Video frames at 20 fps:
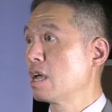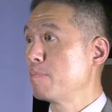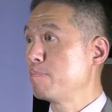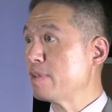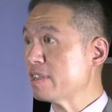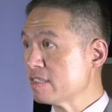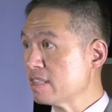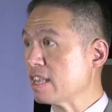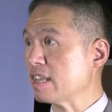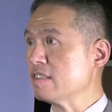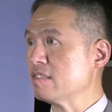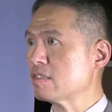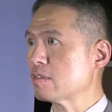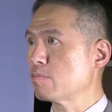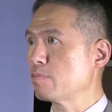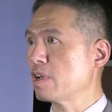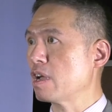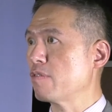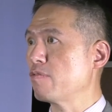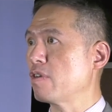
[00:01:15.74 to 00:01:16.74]

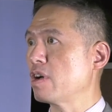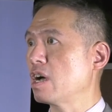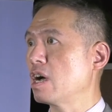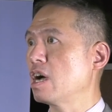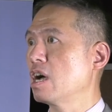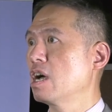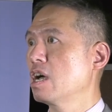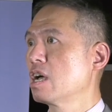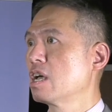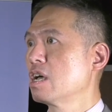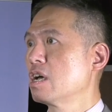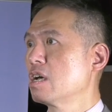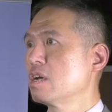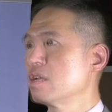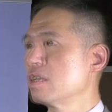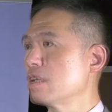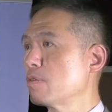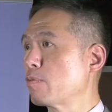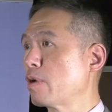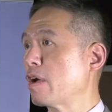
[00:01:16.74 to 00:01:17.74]
business, we
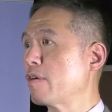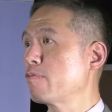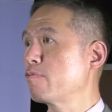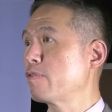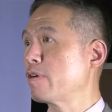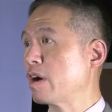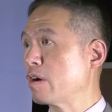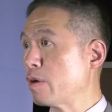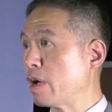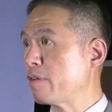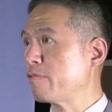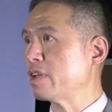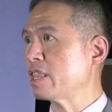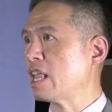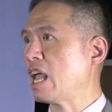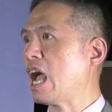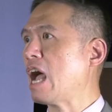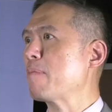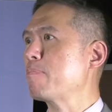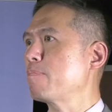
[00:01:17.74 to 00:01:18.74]
have
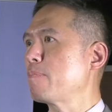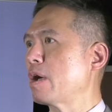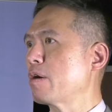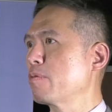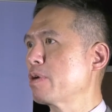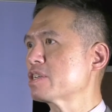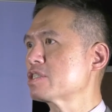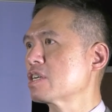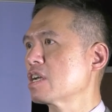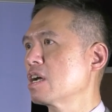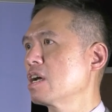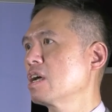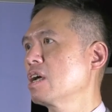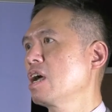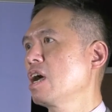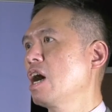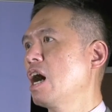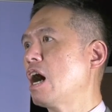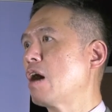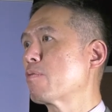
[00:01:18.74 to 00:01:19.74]
an app by which
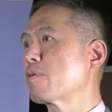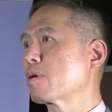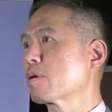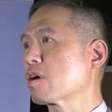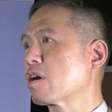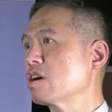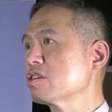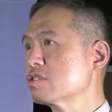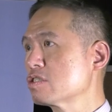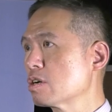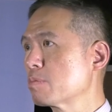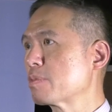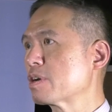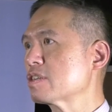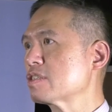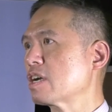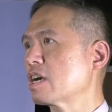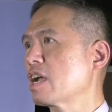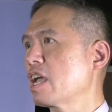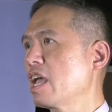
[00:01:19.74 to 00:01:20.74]
our
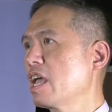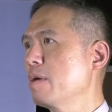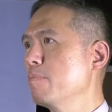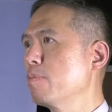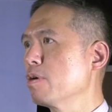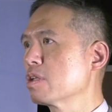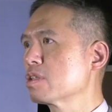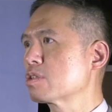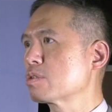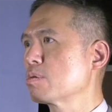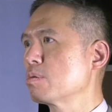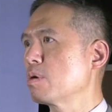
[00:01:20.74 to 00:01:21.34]
customers are able